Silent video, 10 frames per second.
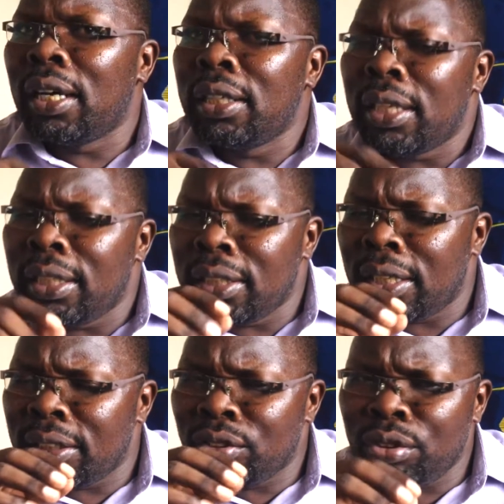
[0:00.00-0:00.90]

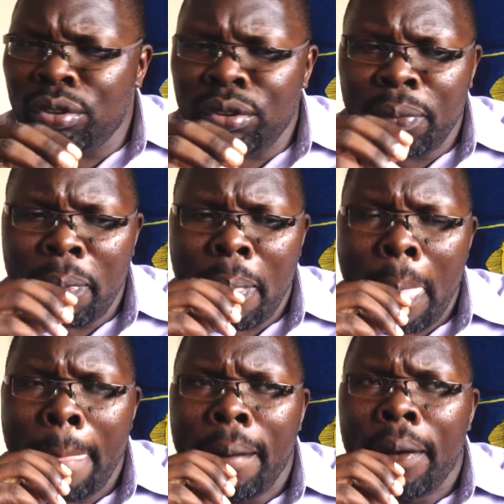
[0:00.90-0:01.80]
And so
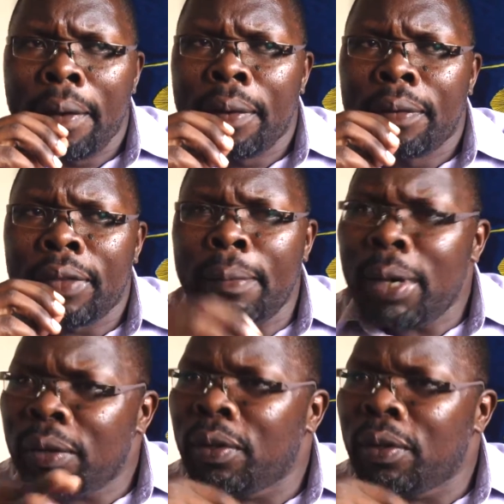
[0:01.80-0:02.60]
somehow